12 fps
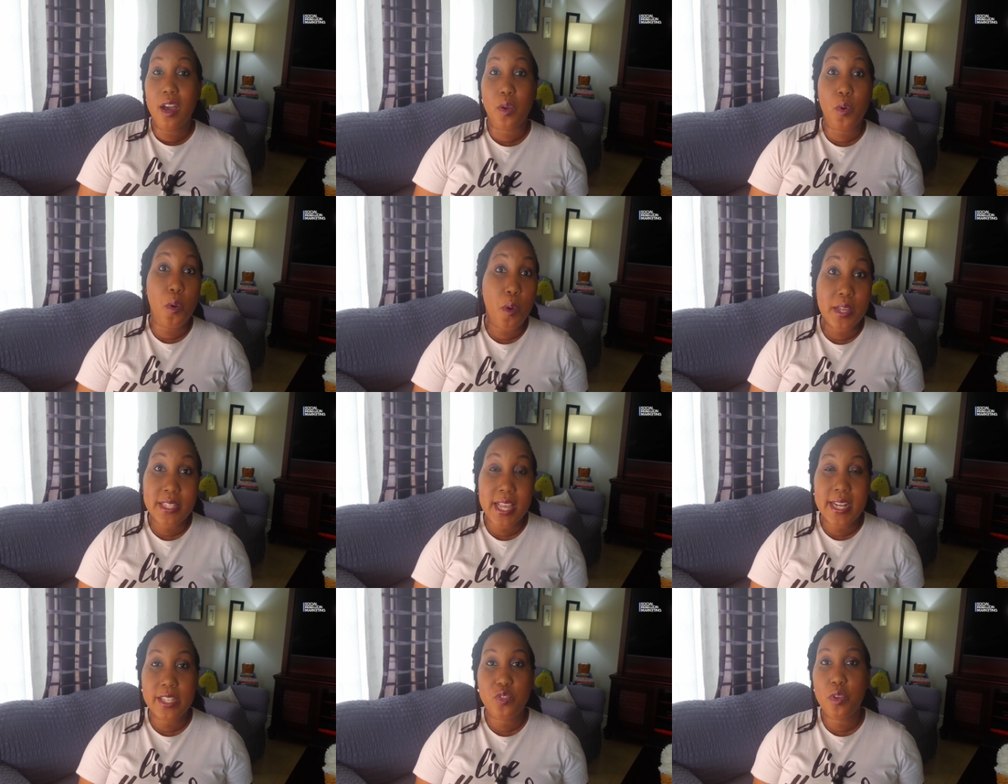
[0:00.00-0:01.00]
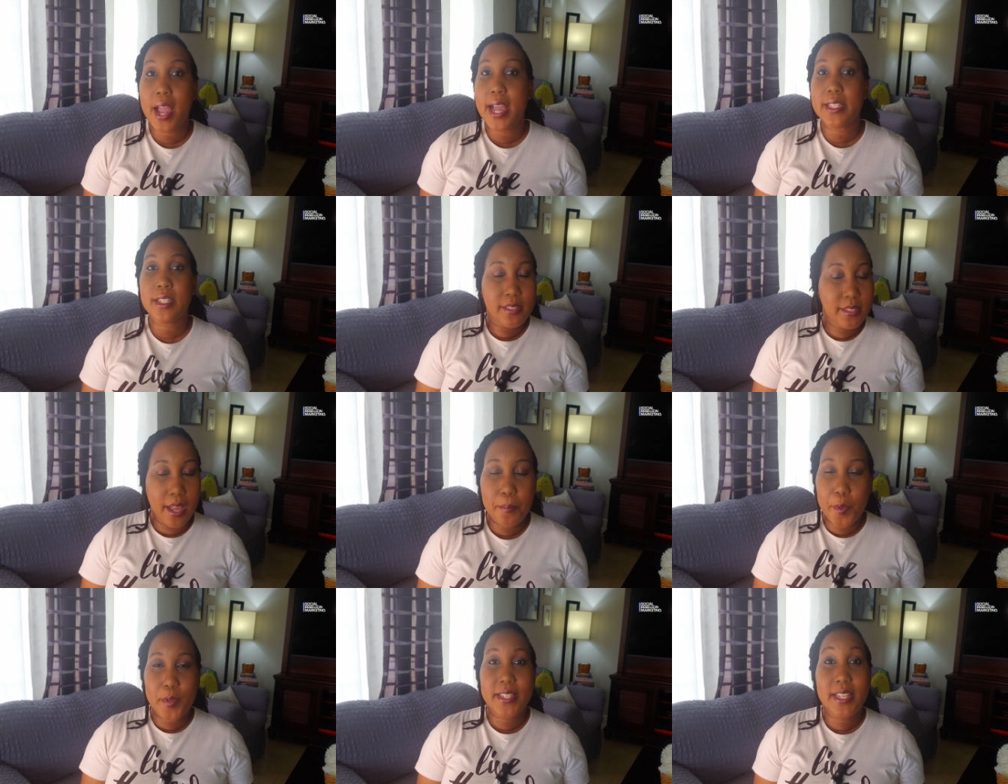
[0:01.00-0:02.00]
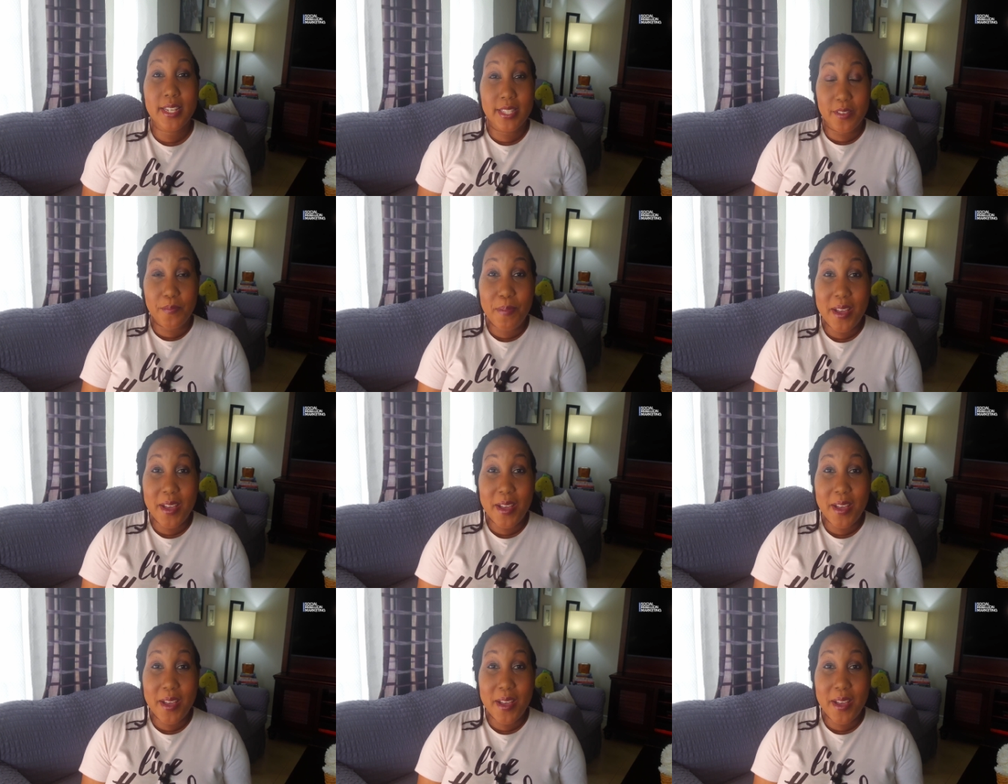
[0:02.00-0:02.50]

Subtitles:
a course that they tried, some alternative